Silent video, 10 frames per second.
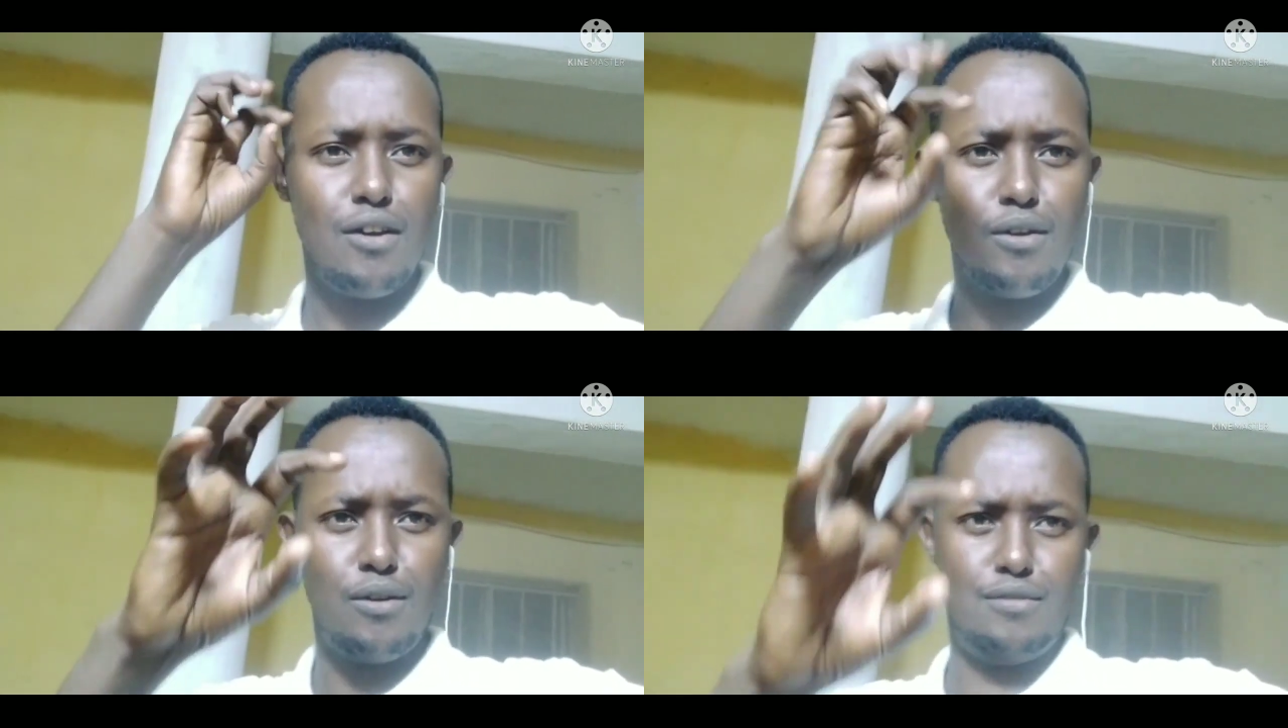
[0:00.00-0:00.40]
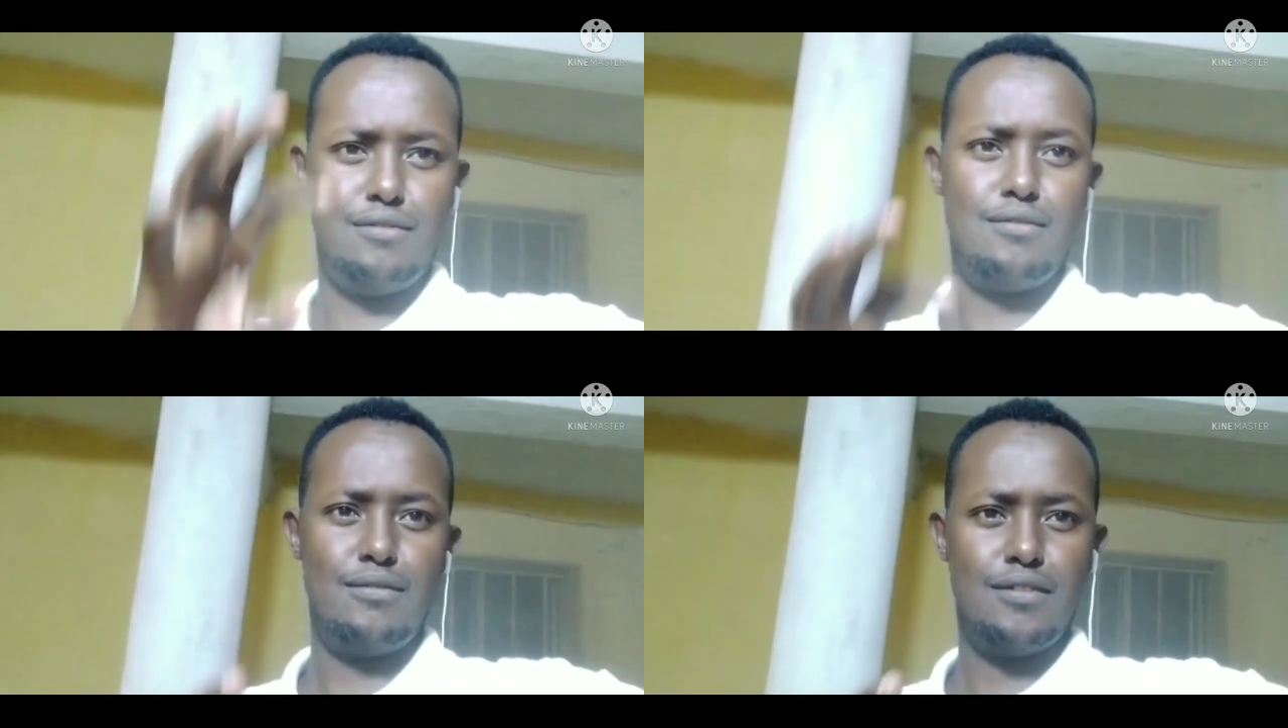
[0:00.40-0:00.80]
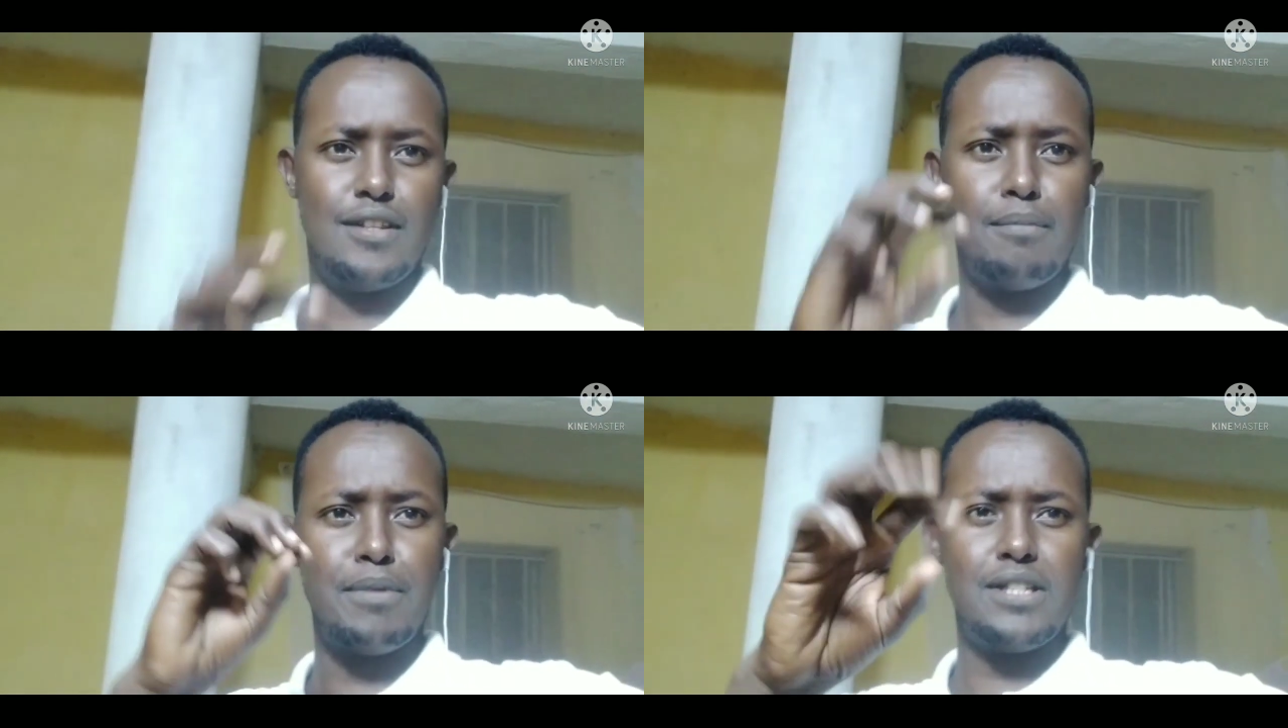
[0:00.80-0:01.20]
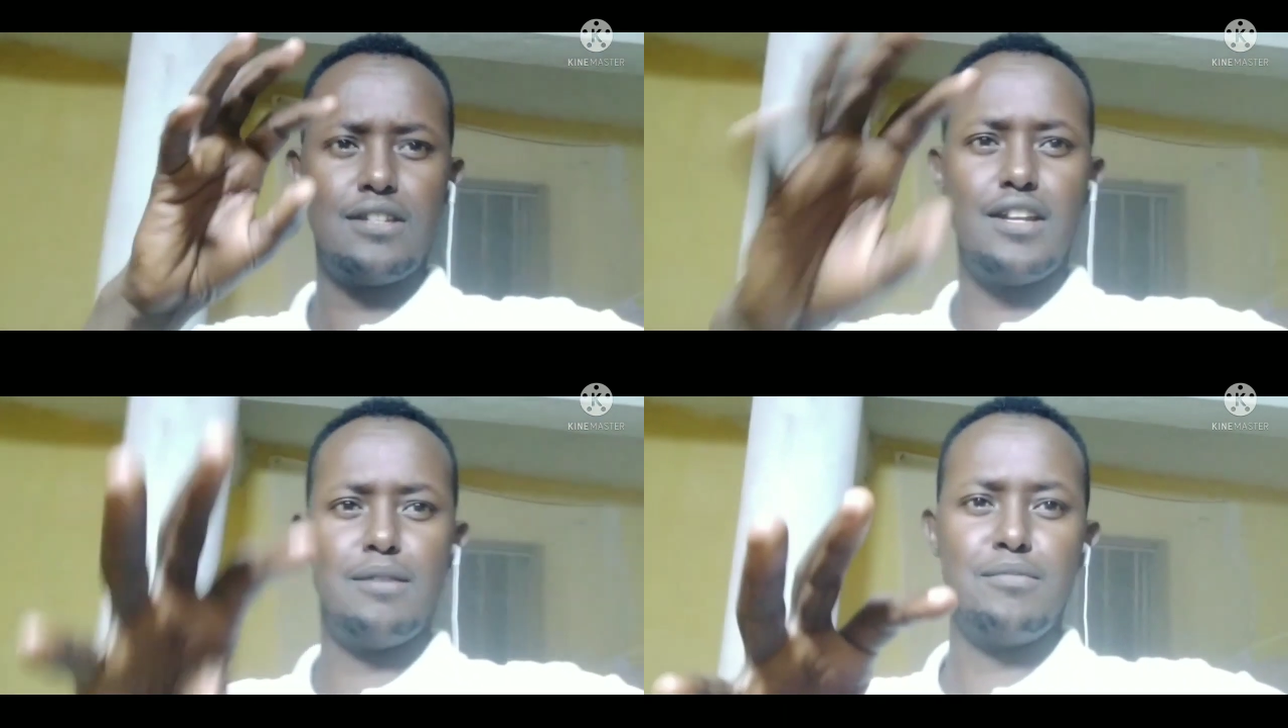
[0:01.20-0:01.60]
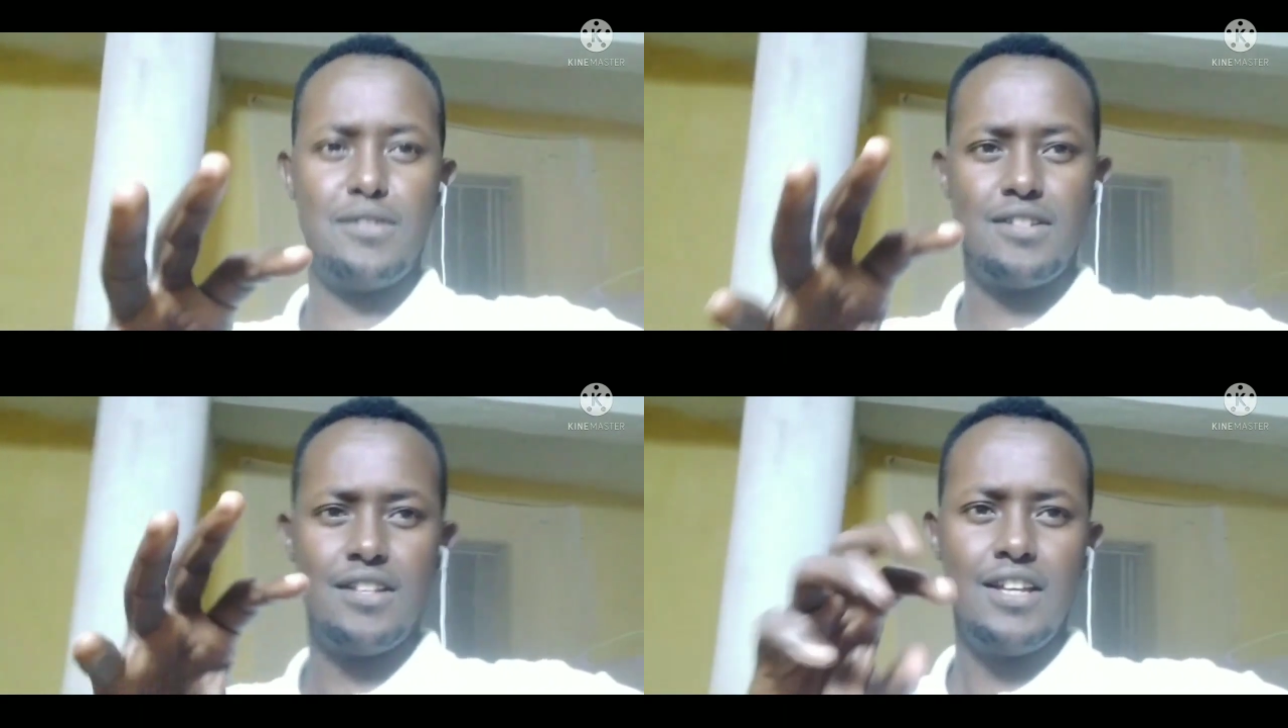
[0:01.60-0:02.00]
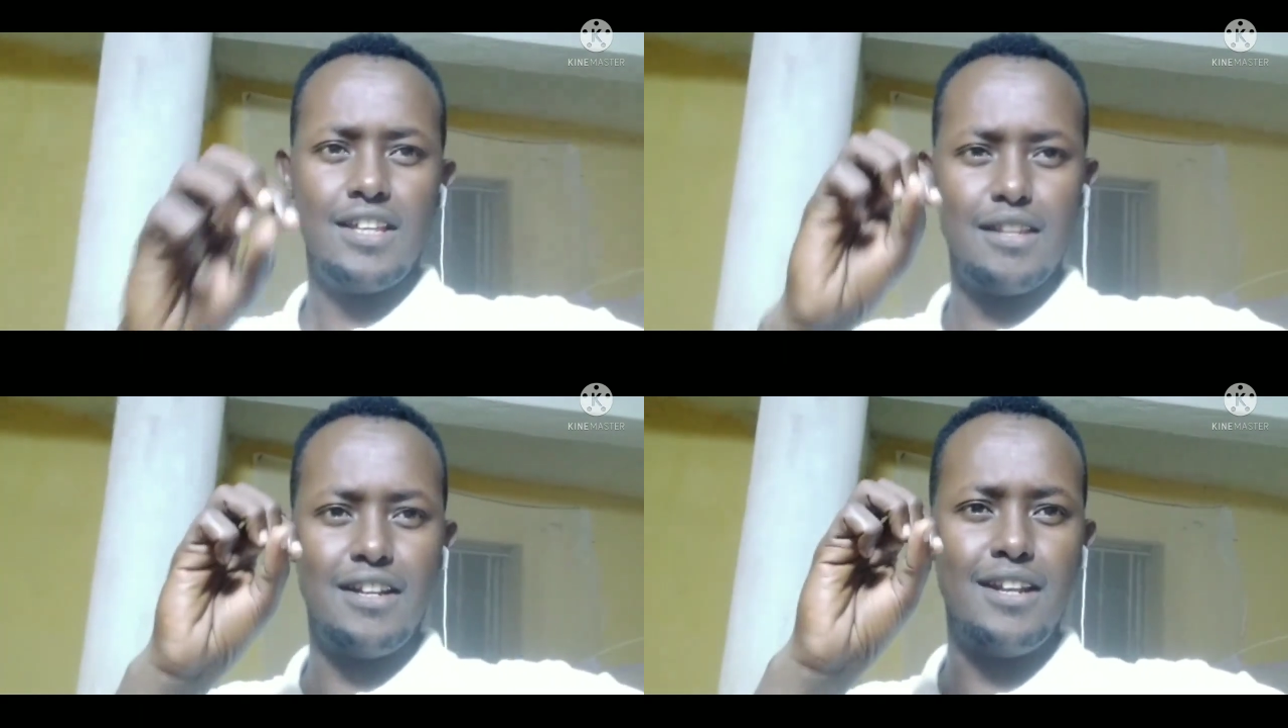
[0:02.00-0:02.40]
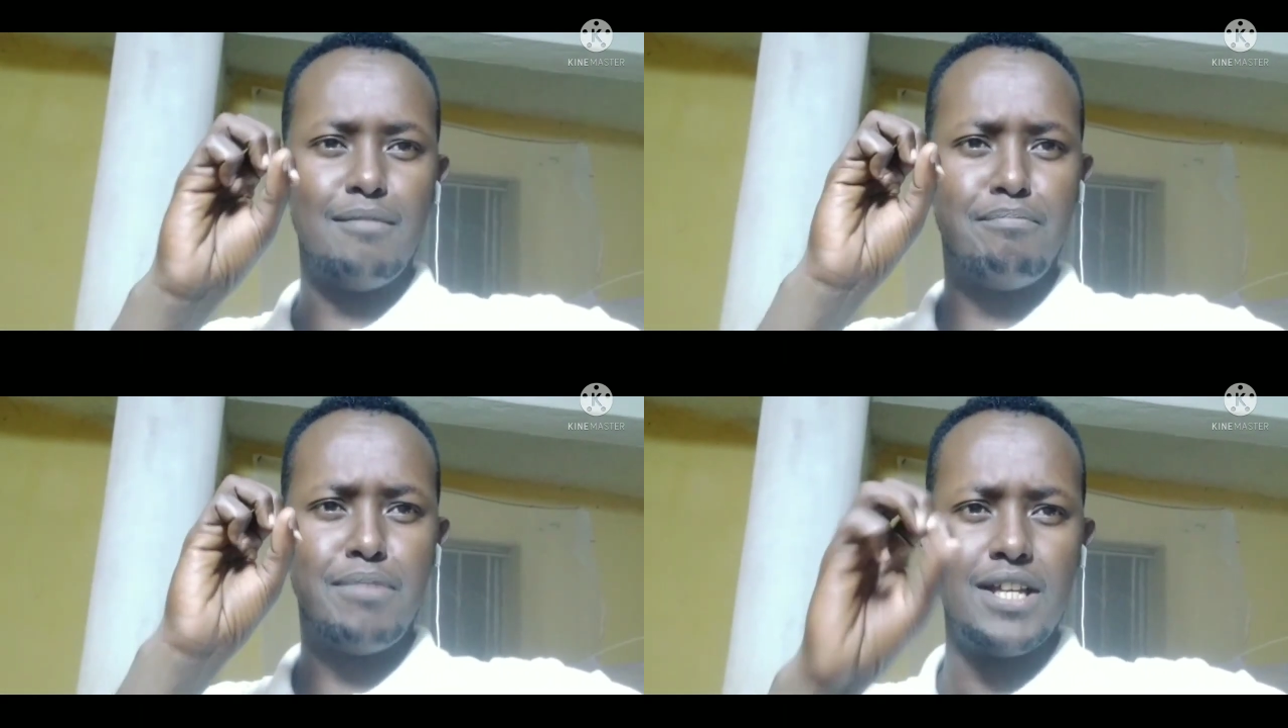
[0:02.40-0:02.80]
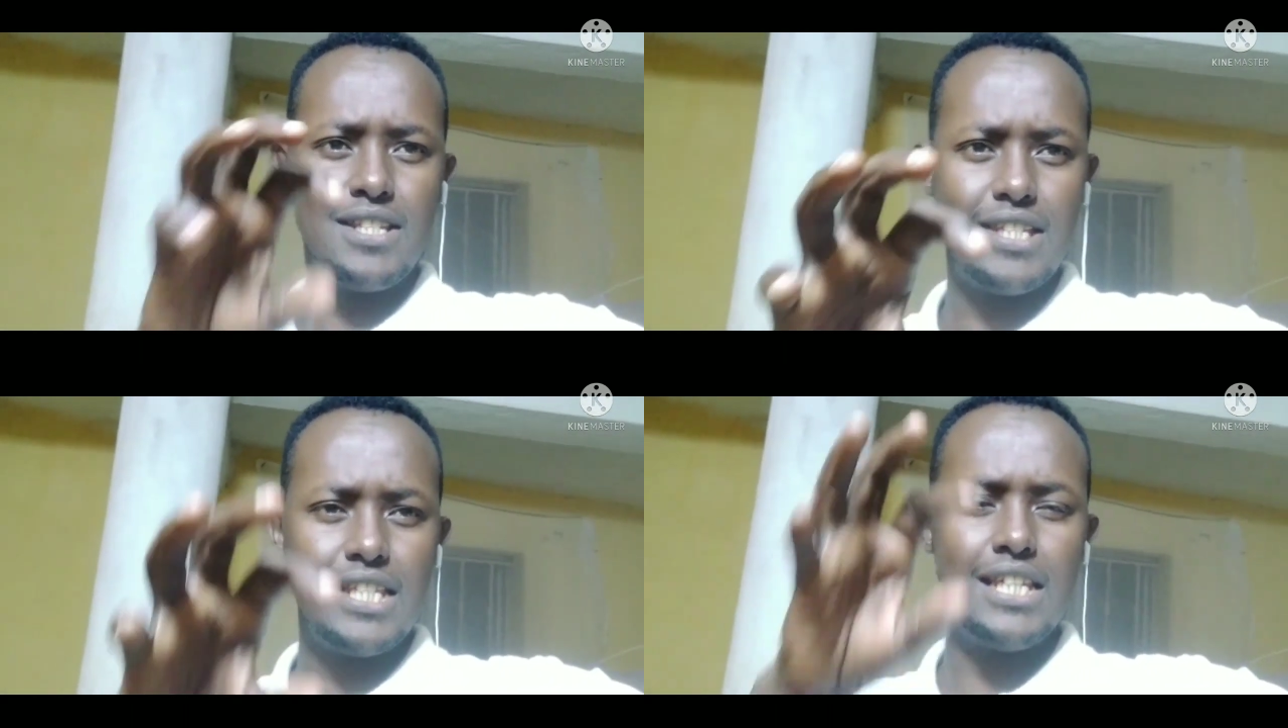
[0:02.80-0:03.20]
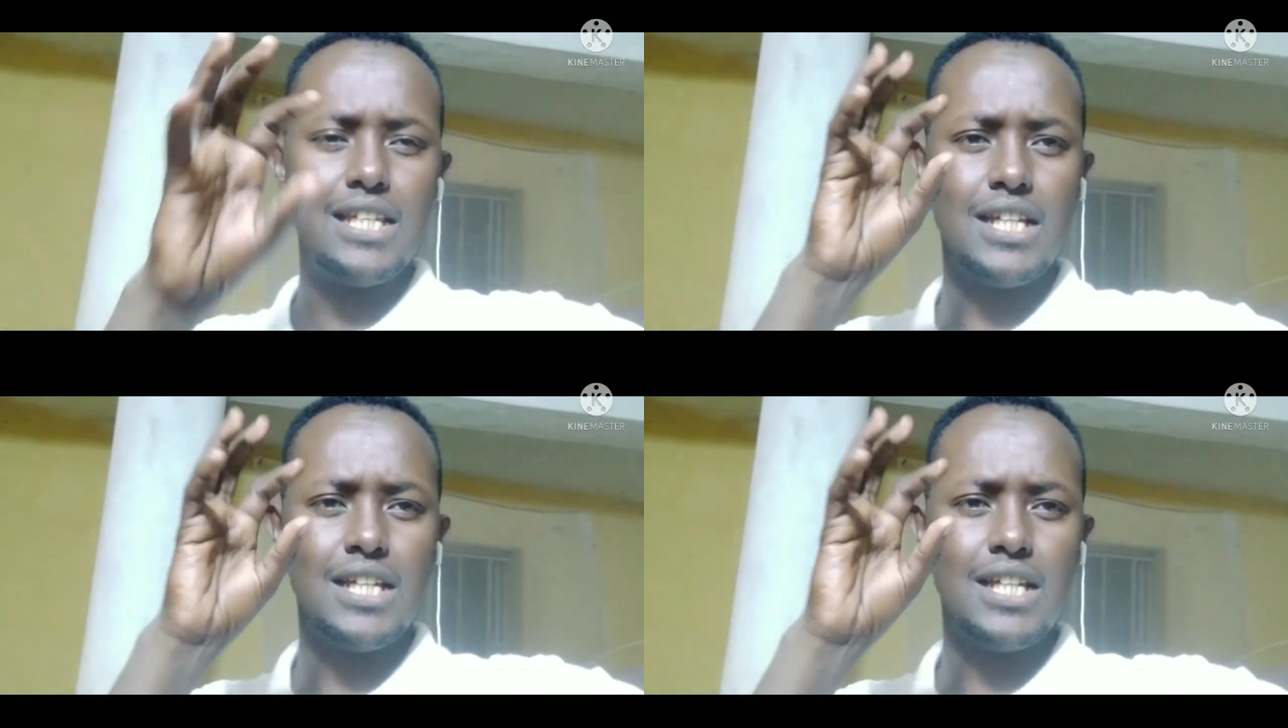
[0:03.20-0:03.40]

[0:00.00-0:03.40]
all the best names, the best